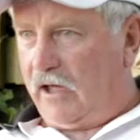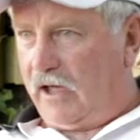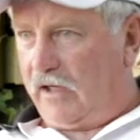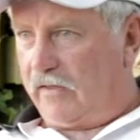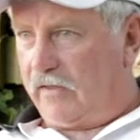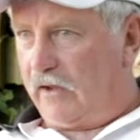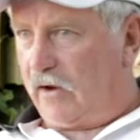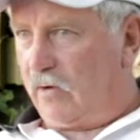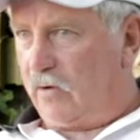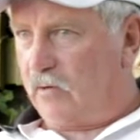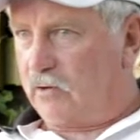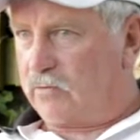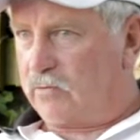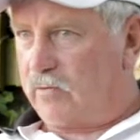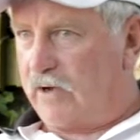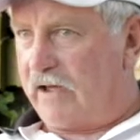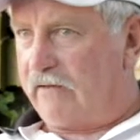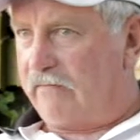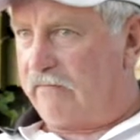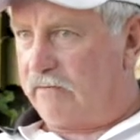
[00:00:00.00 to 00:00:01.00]
the laws
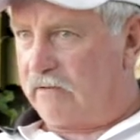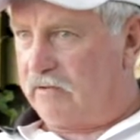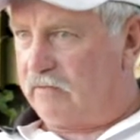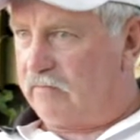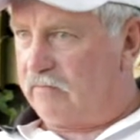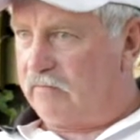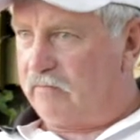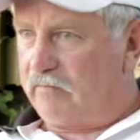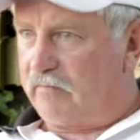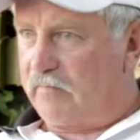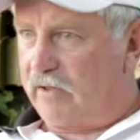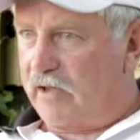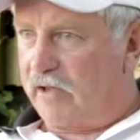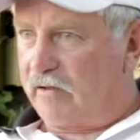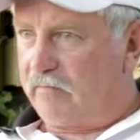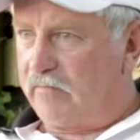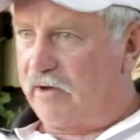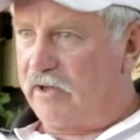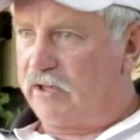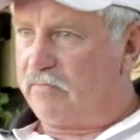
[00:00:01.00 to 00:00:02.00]
we have with
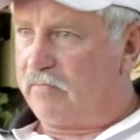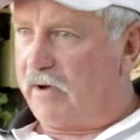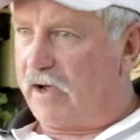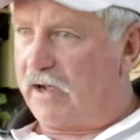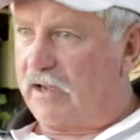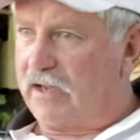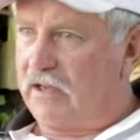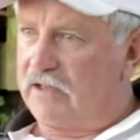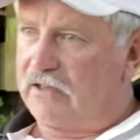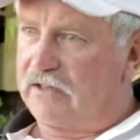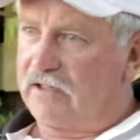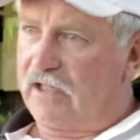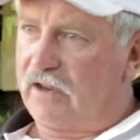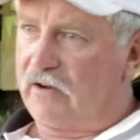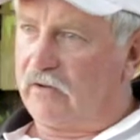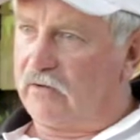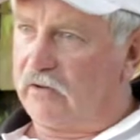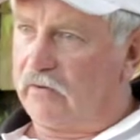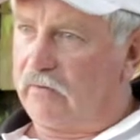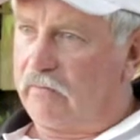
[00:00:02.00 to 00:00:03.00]
beach buggies and that
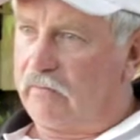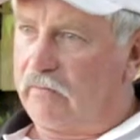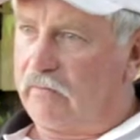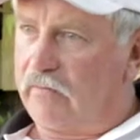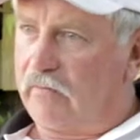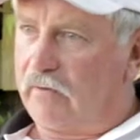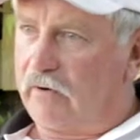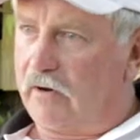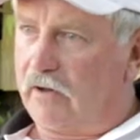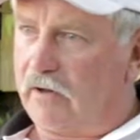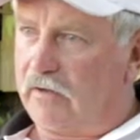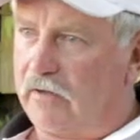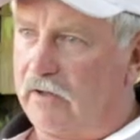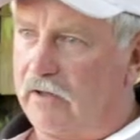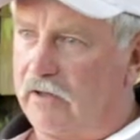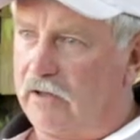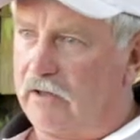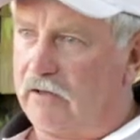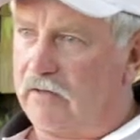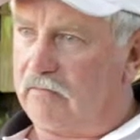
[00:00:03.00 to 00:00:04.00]
on the
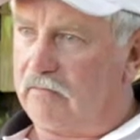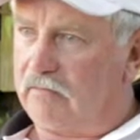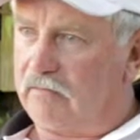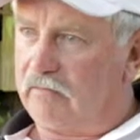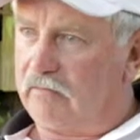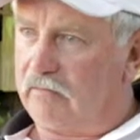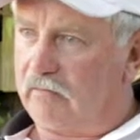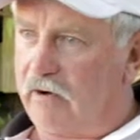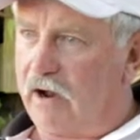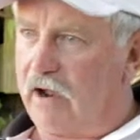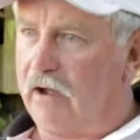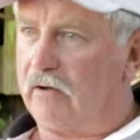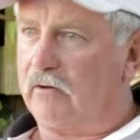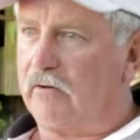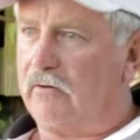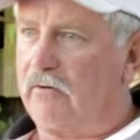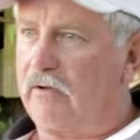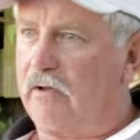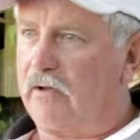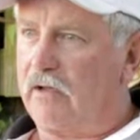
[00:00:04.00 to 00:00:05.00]

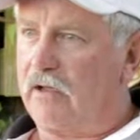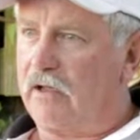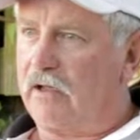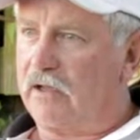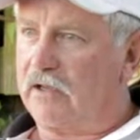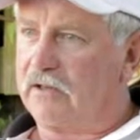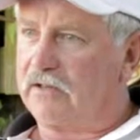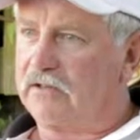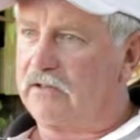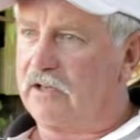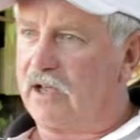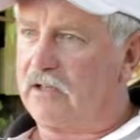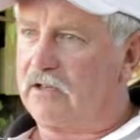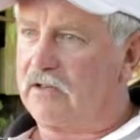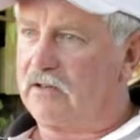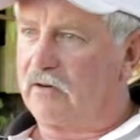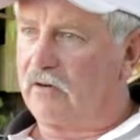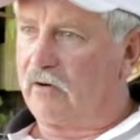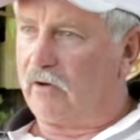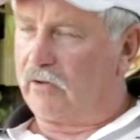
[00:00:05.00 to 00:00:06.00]
road as
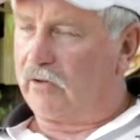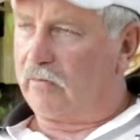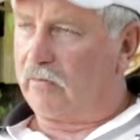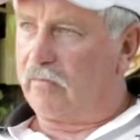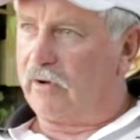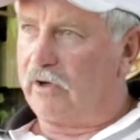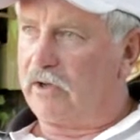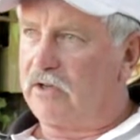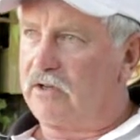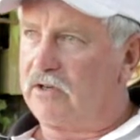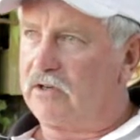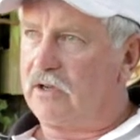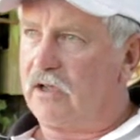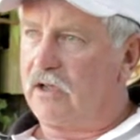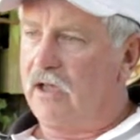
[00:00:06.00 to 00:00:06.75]
such, or on the beach.